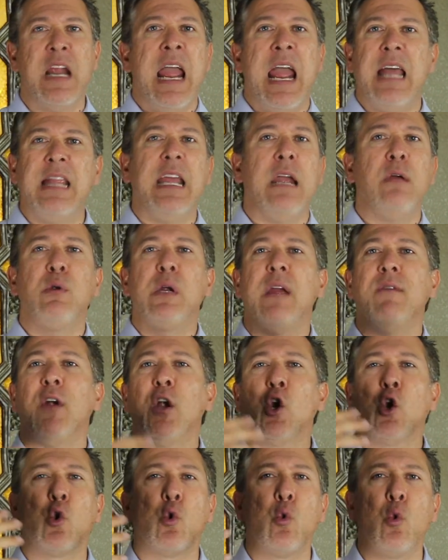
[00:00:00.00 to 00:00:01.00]
And they would give a
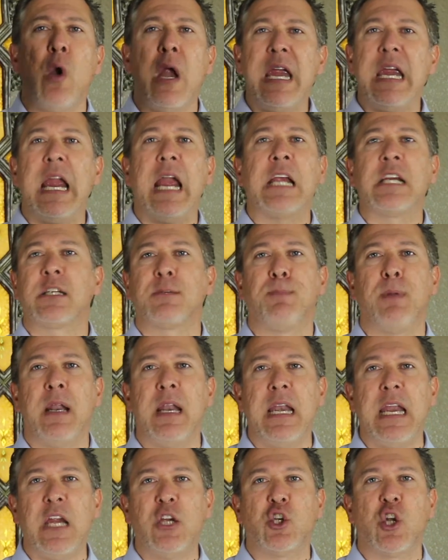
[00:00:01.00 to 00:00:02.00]
great
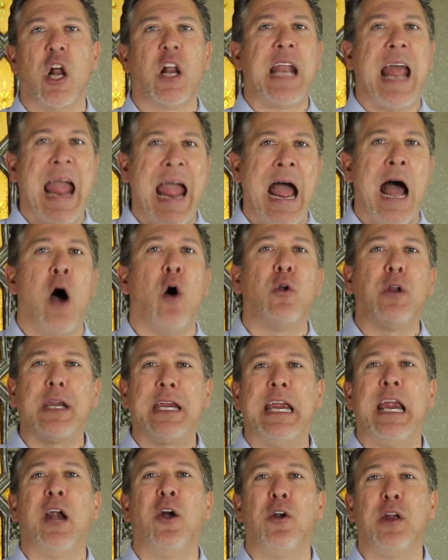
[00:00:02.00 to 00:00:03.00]
explanation on how to
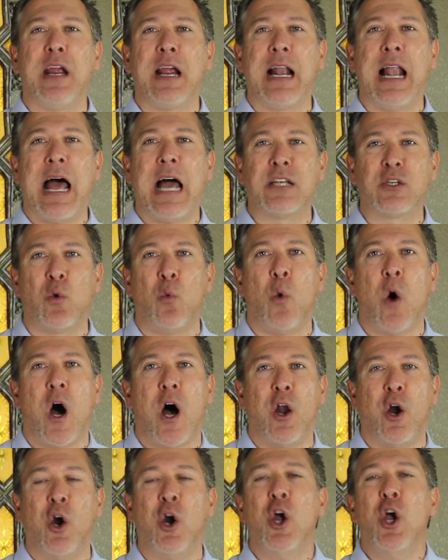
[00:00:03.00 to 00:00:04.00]
carry a glass of
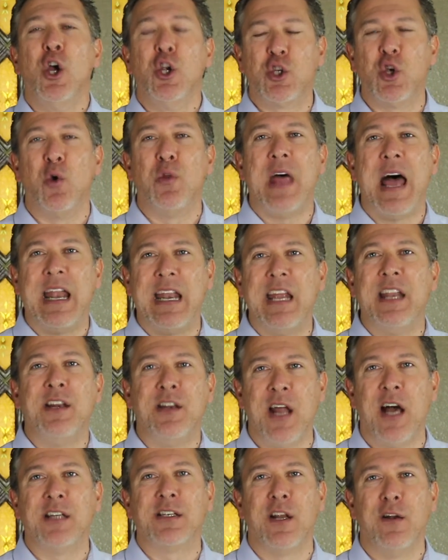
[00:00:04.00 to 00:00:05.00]
water so that it
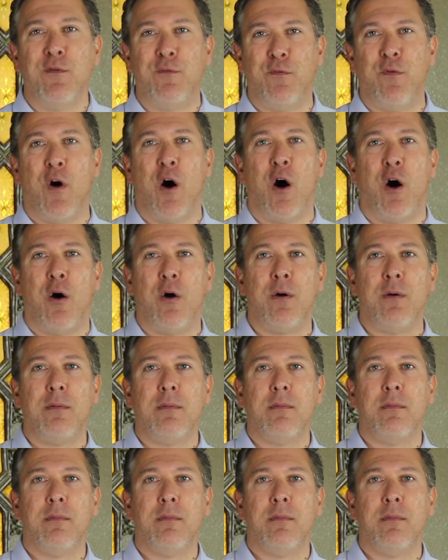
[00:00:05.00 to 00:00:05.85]
doesn't fall.